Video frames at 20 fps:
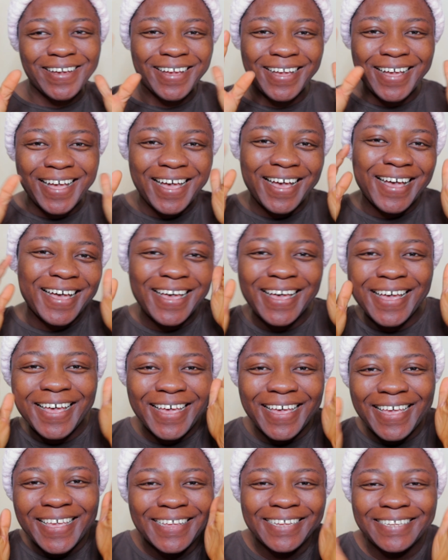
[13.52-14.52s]

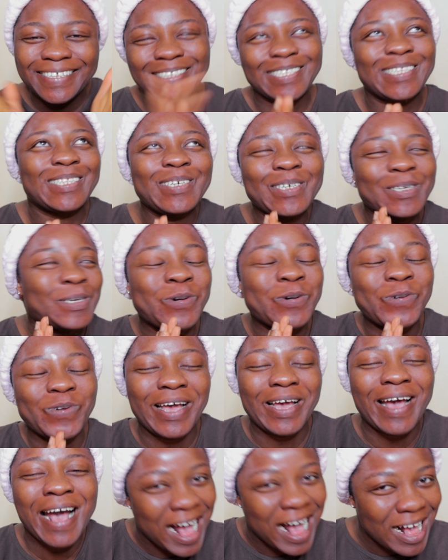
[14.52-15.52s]
guys, look who
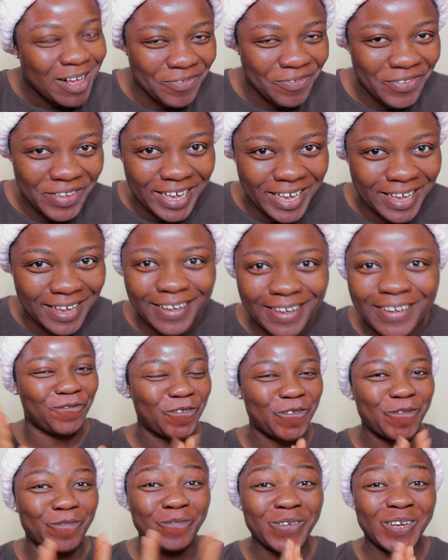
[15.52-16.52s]
we have here
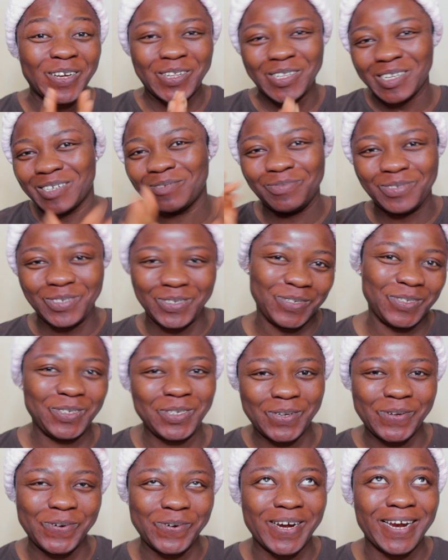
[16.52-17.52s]
for makeup
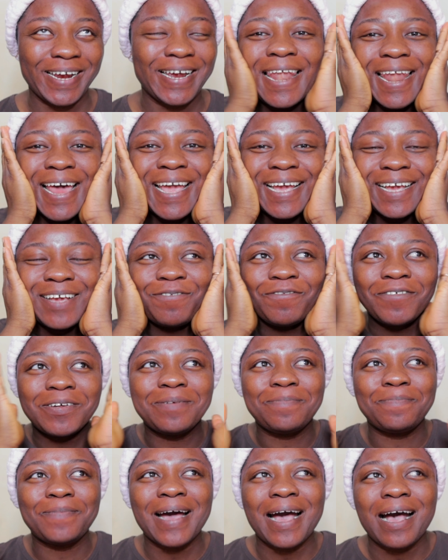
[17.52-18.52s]
tutorial. Like for
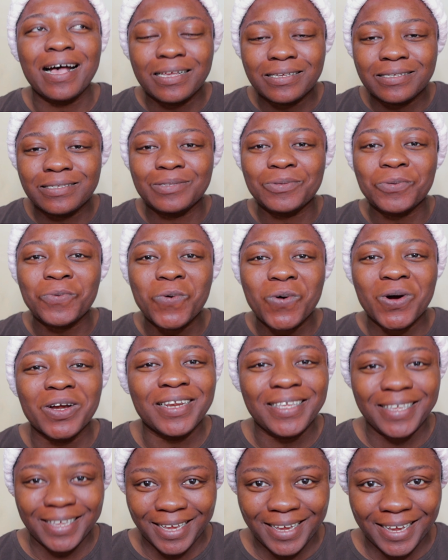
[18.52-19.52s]
the past
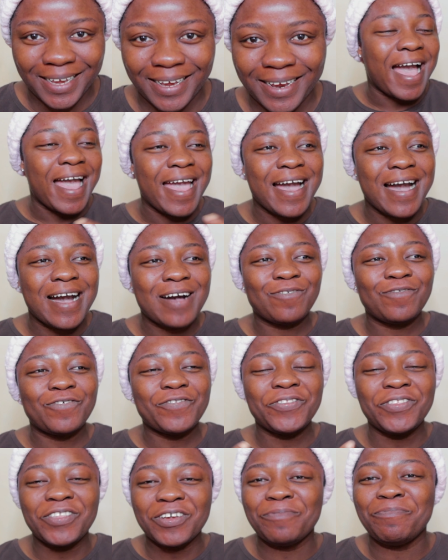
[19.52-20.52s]
1 year I
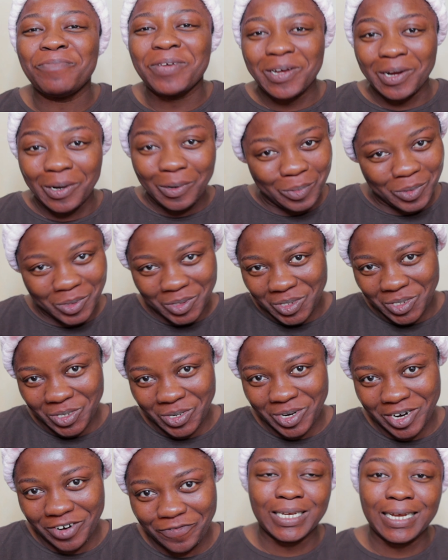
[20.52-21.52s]
haven't done makeup
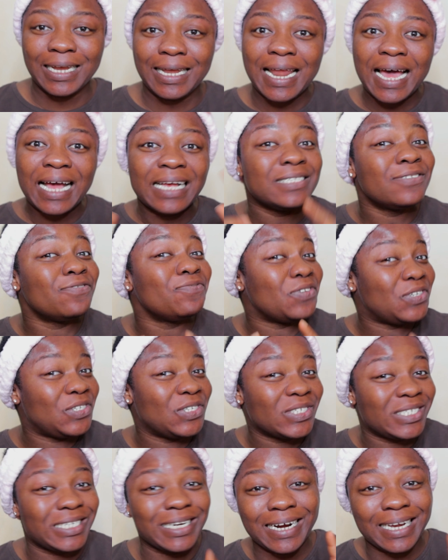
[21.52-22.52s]
tutorial. The last
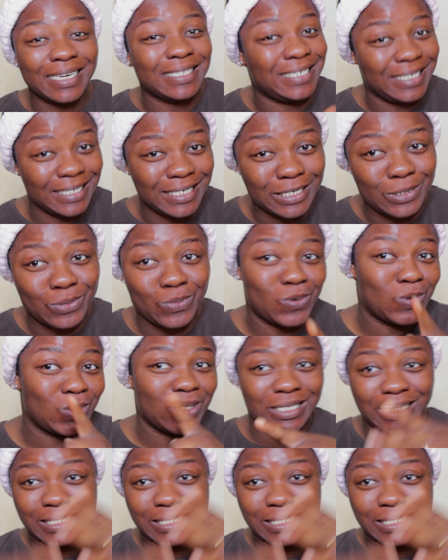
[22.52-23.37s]
video that I did was